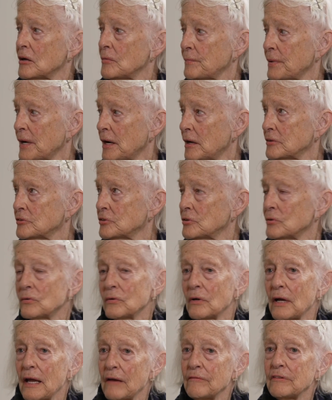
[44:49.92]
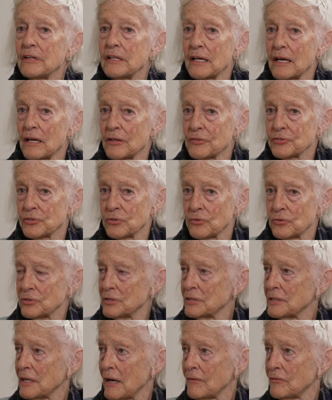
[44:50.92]
Compared to everything else
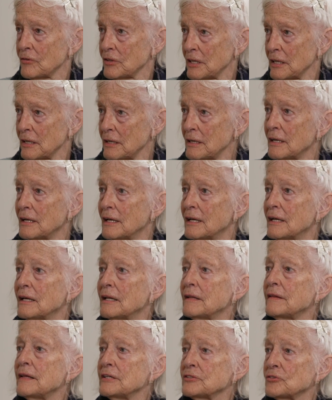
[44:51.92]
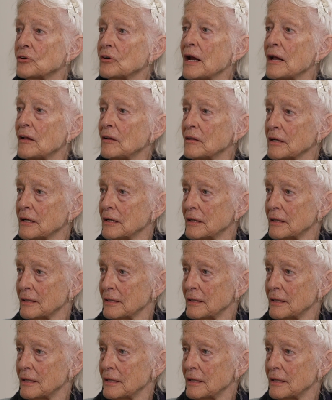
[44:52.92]
Susan ever did, these are elegant.